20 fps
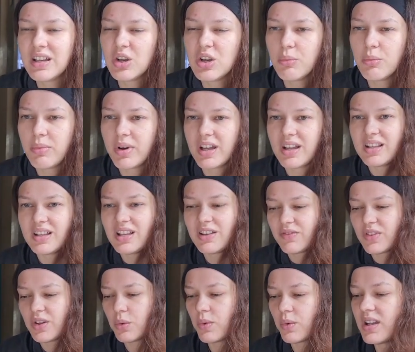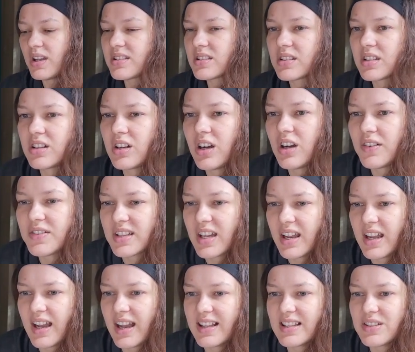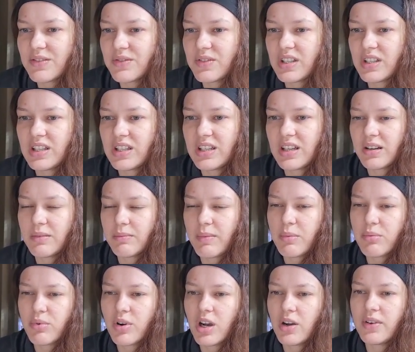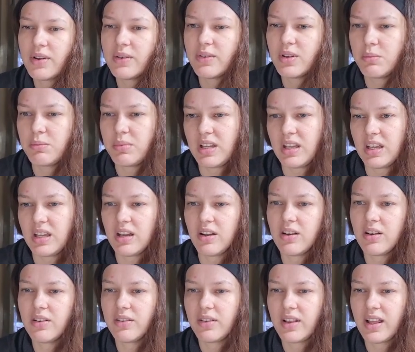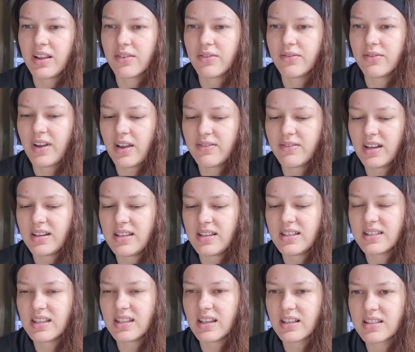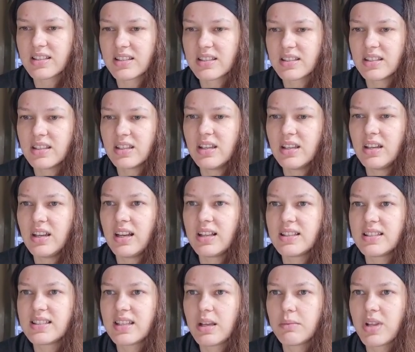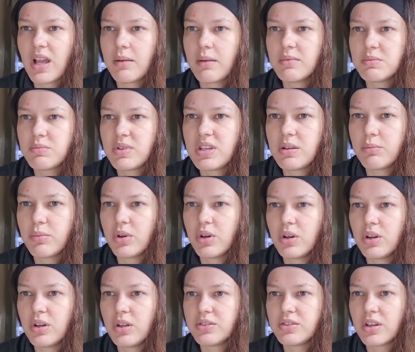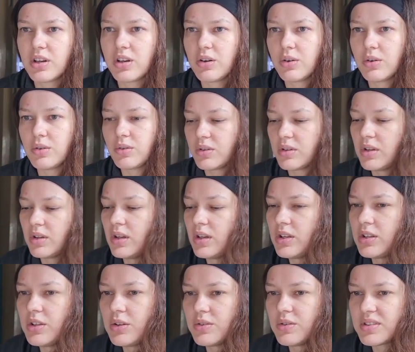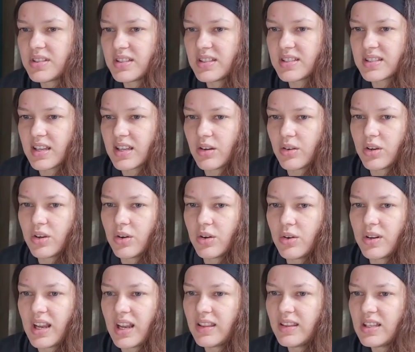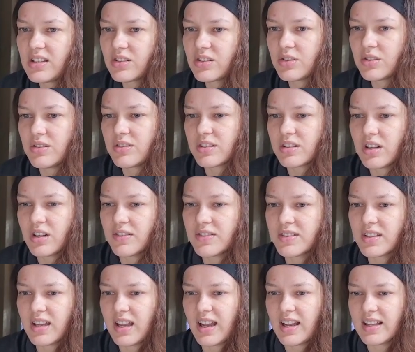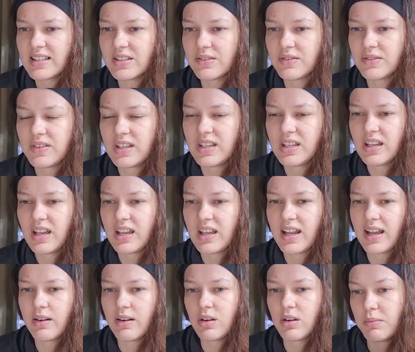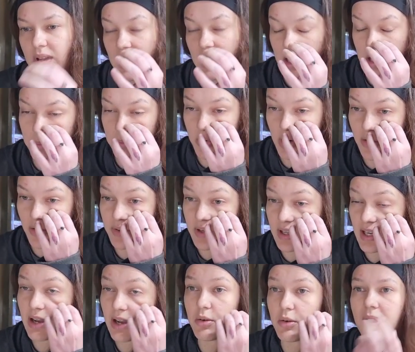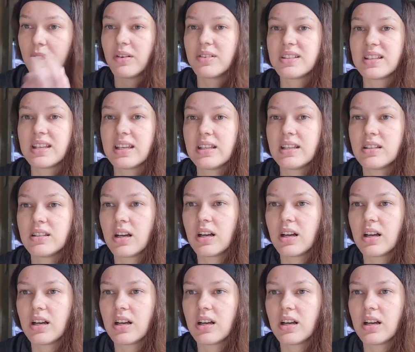But if there wasn't an offsite ads fee, my profit would be like $5.96. And sometimes people don't use a discount code and they don't use an offsite ads fee, and I would make a profit of about $10.